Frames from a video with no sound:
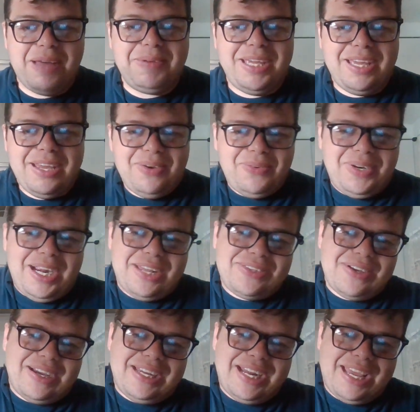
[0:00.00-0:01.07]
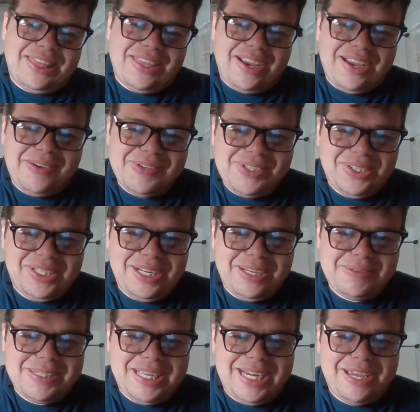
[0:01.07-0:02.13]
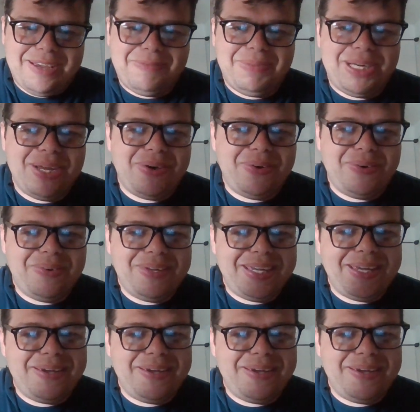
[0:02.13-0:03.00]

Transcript: I mean, when I saw it, I thought I was holding it upside down, but no,